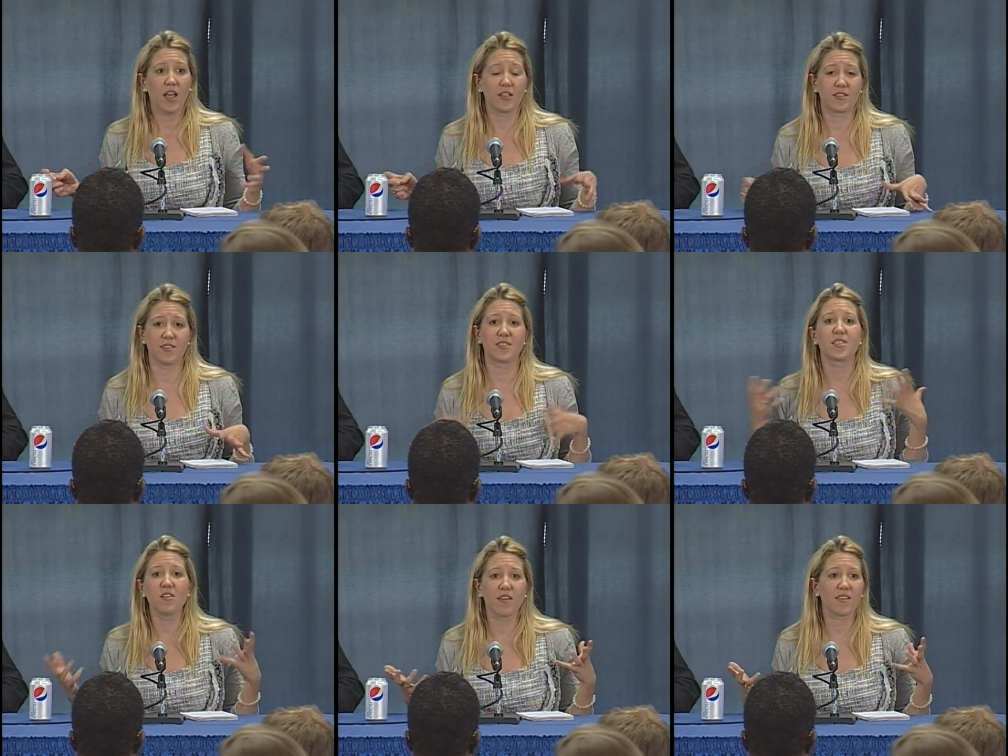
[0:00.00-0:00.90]
it's
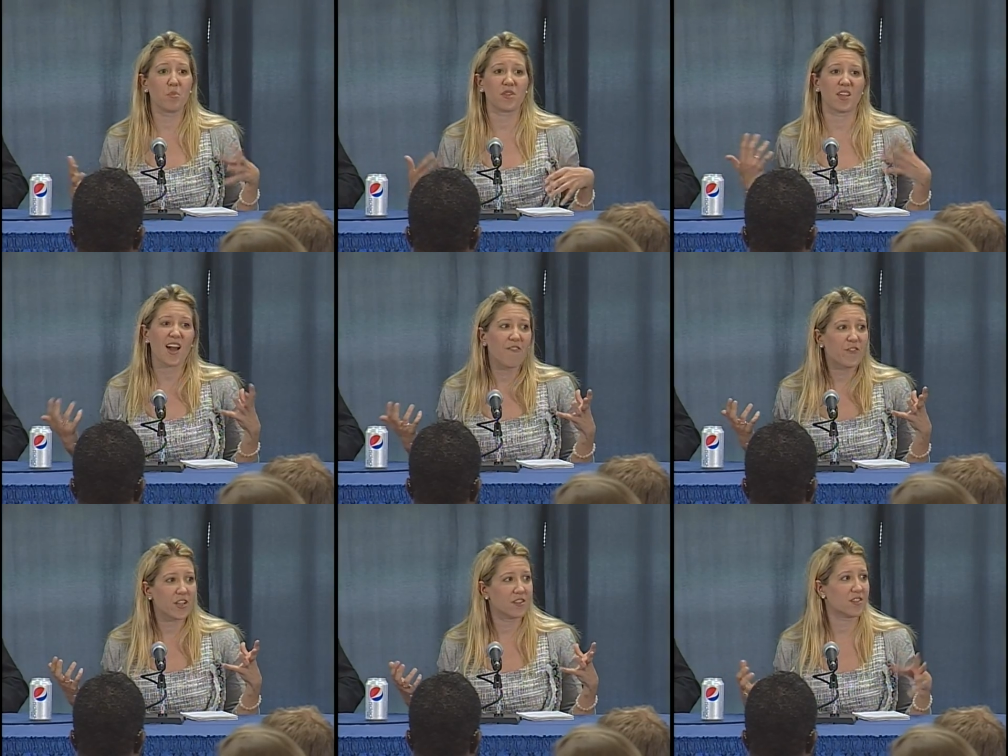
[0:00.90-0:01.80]
instilling them with the
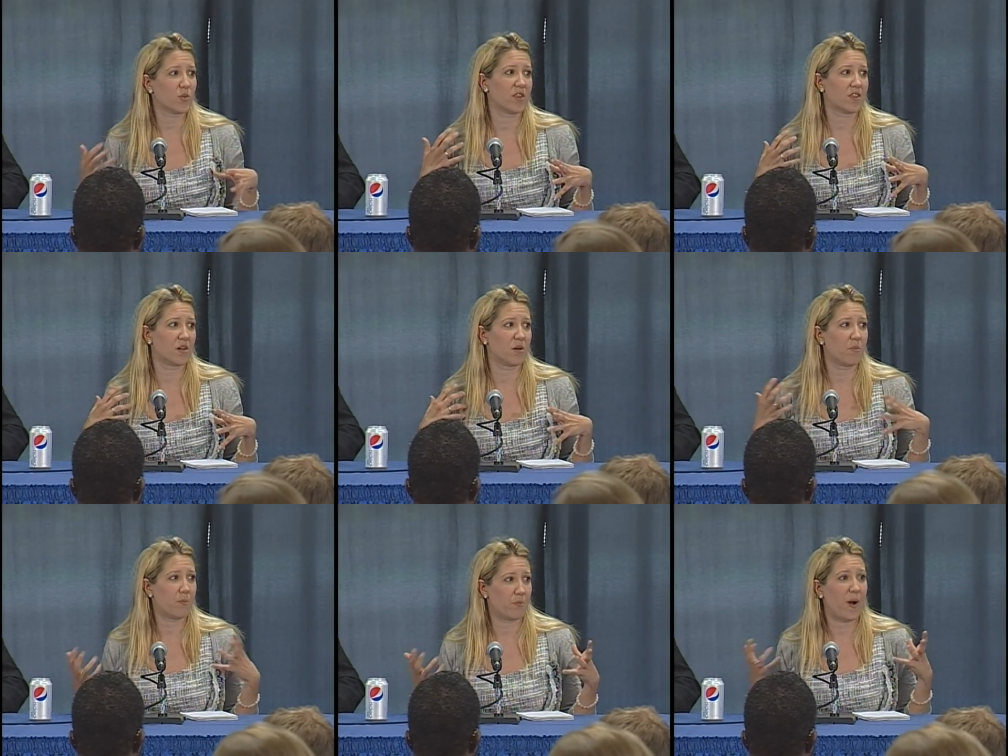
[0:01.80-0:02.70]
confidence with the
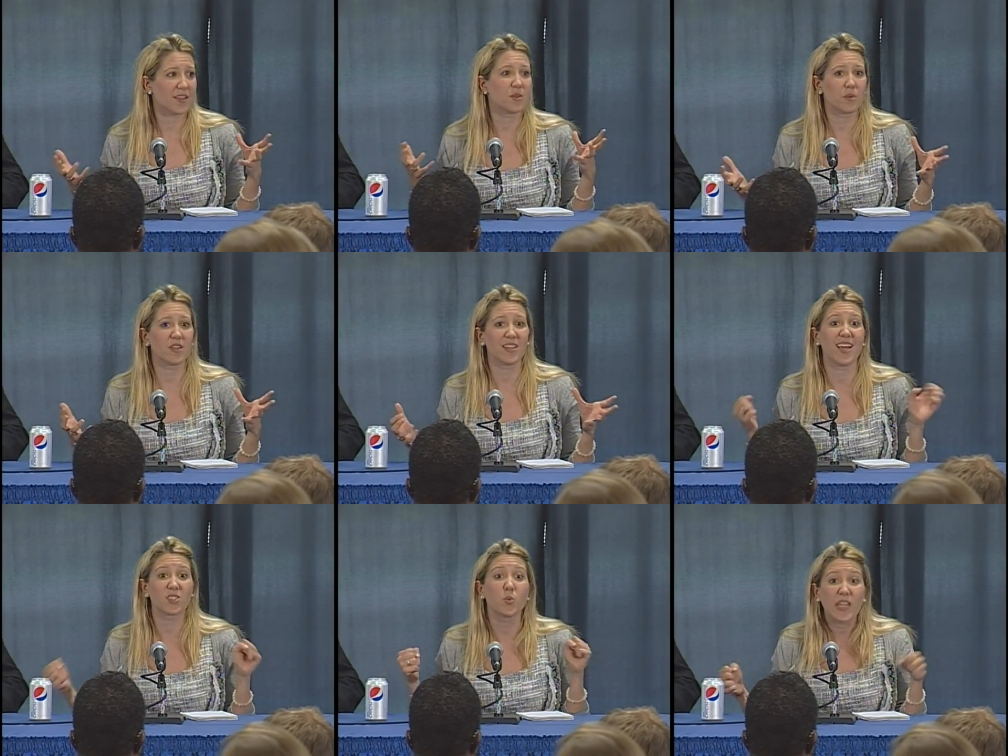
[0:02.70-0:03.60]
possibility
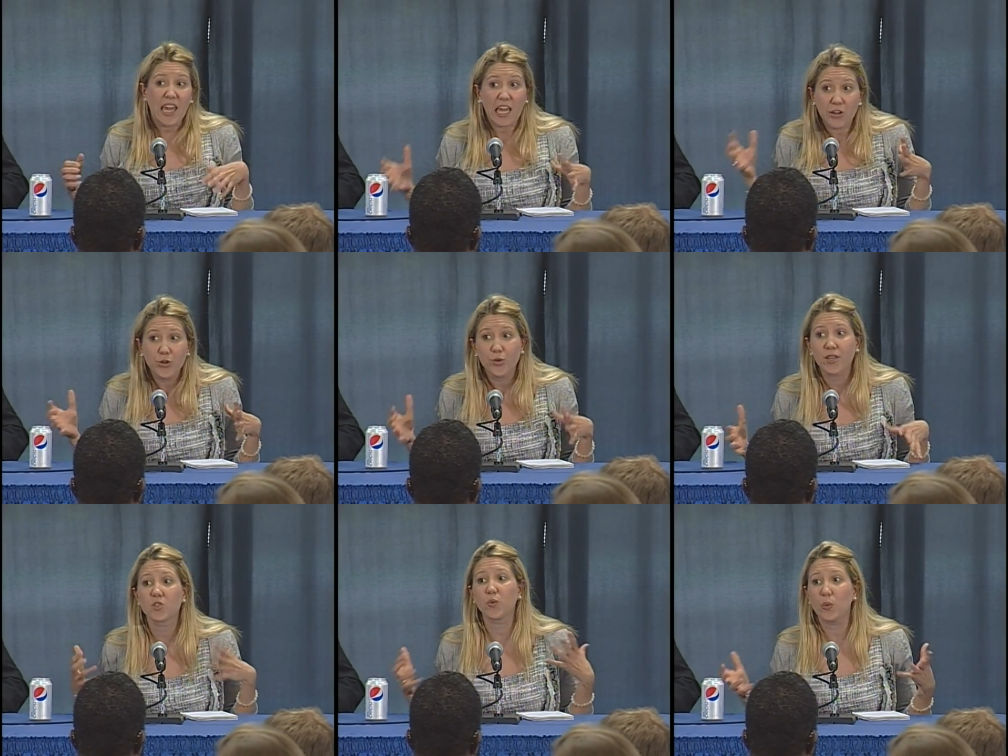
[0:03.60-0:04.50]
yes we can do
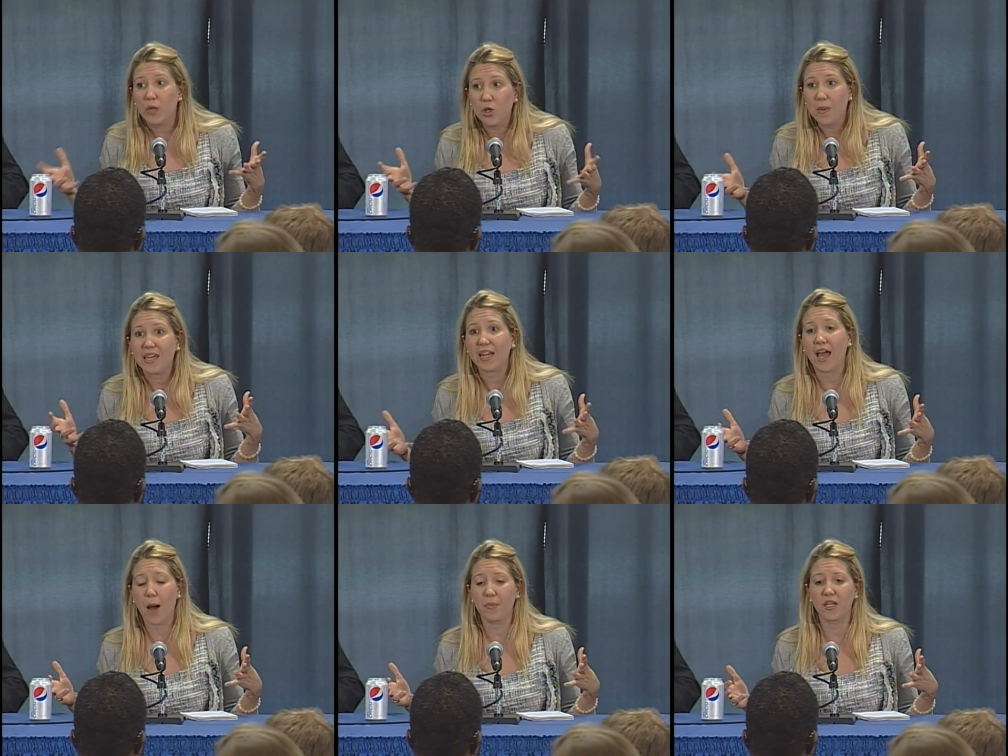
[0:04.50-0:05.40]
this we will make it
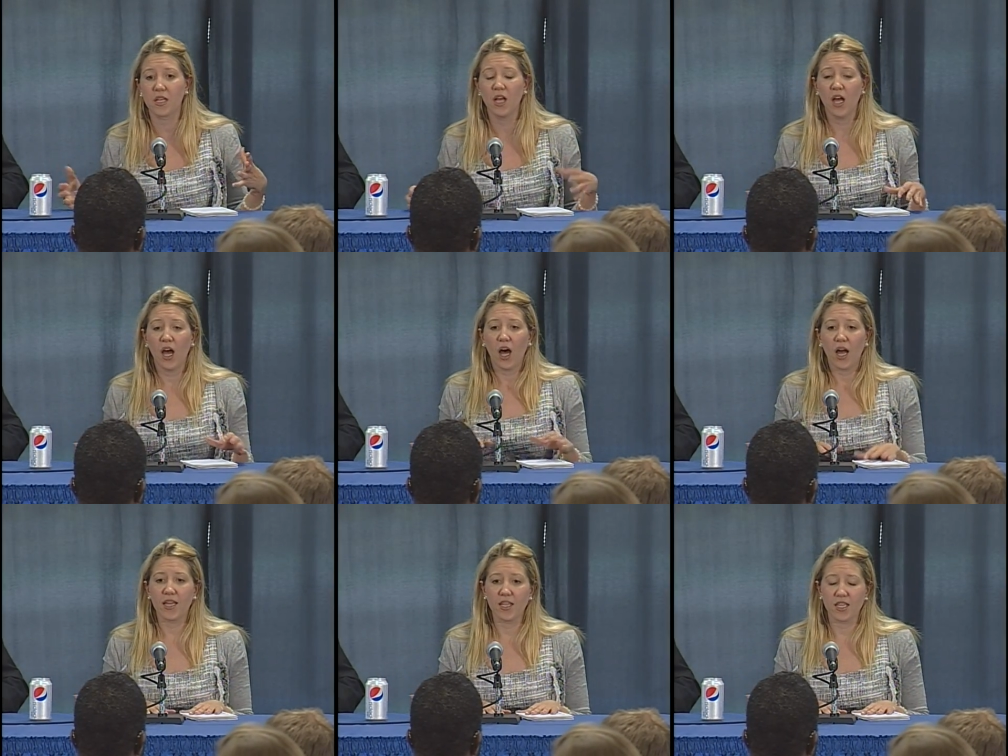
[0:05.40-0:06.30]
happen
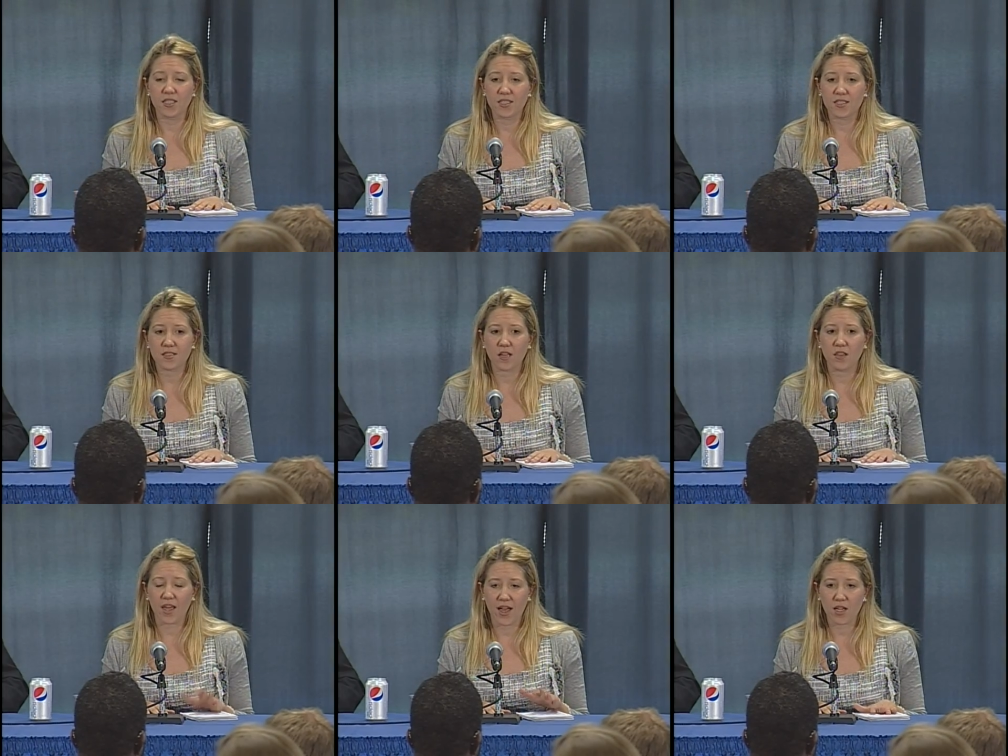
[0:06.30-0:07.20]
it's
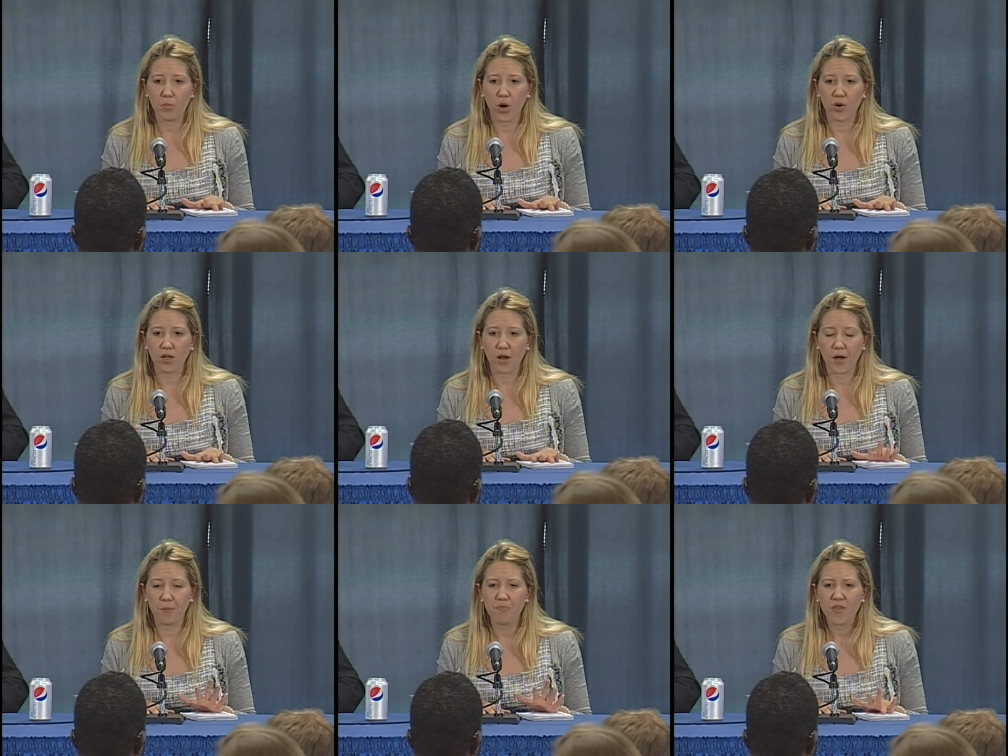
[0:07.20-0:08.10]
that component.
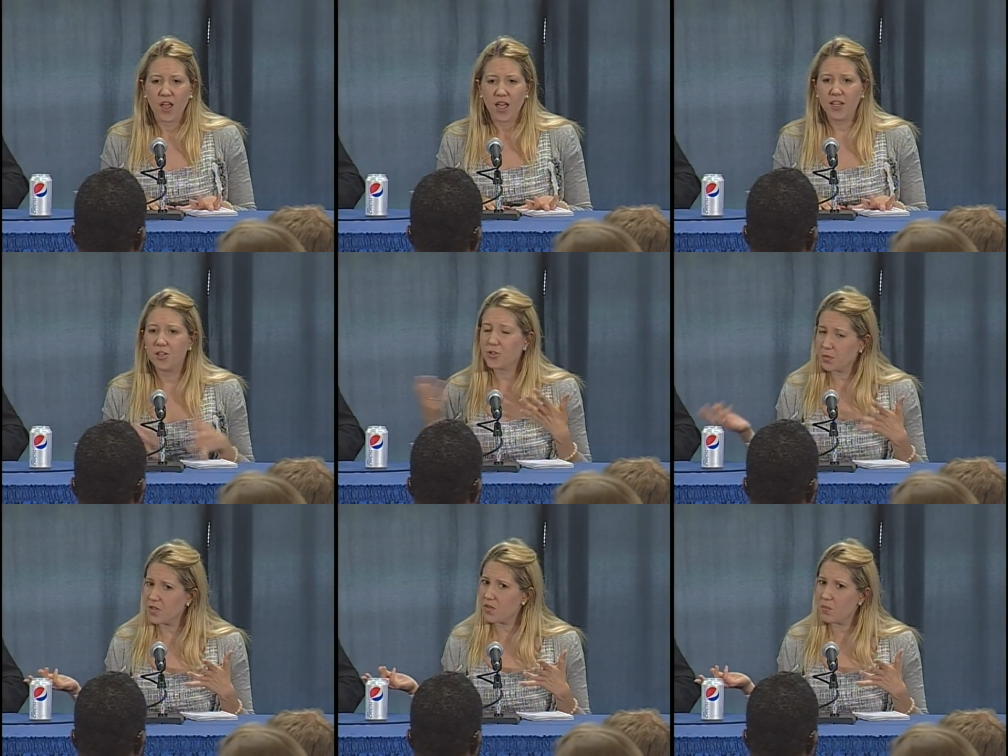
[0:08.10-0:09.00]
Um, and in
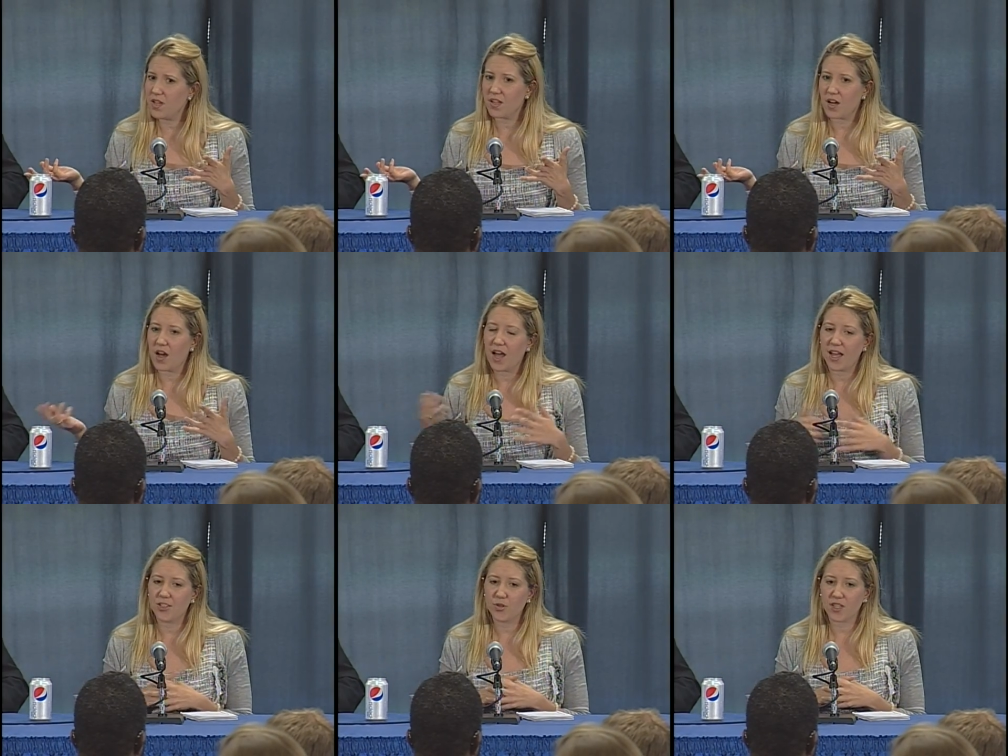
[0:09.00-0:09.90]
terms of the media, I,
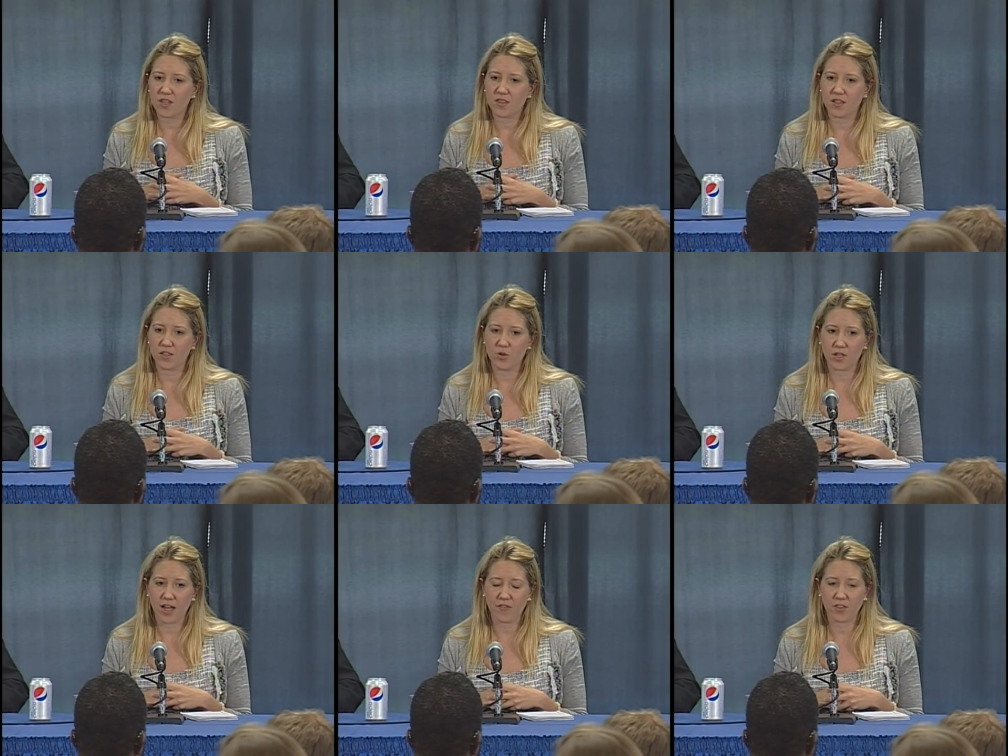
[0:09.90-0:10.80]
I do think that you
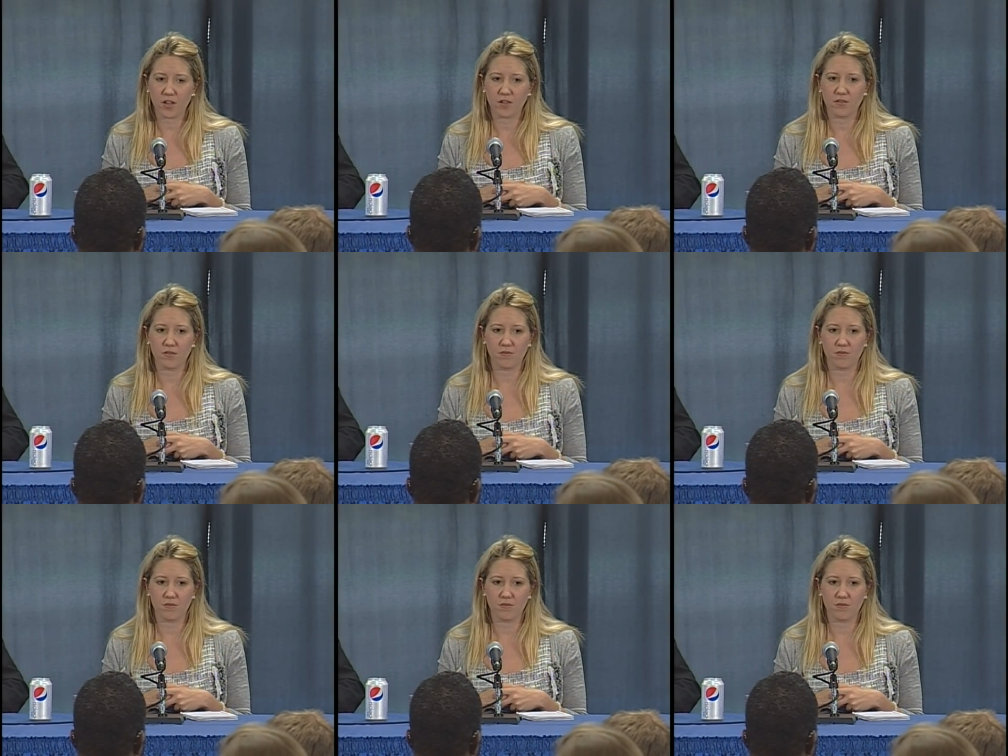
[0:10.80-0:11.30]
have the